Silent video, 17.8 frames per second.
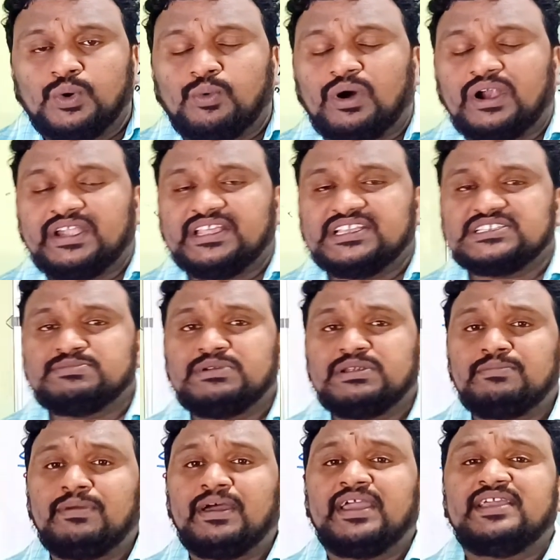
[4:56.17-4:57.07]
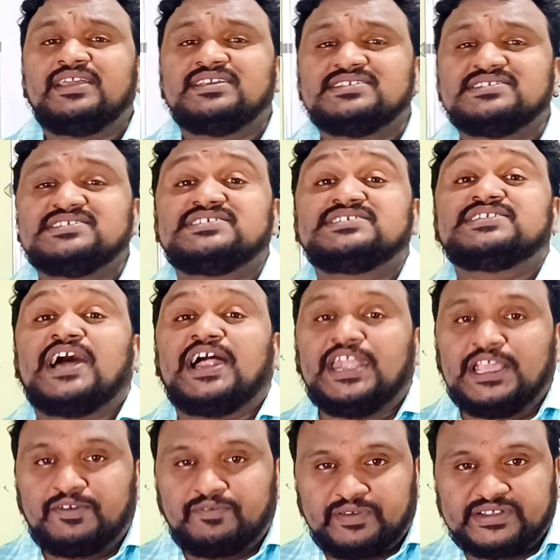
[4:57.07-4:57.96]
What is mean by
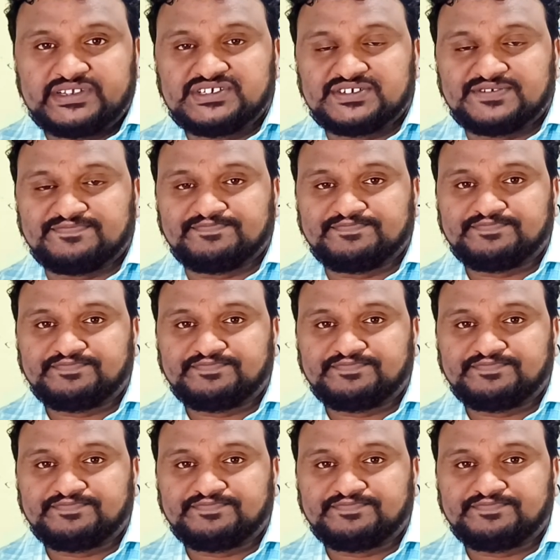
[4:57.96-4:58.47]
static friction?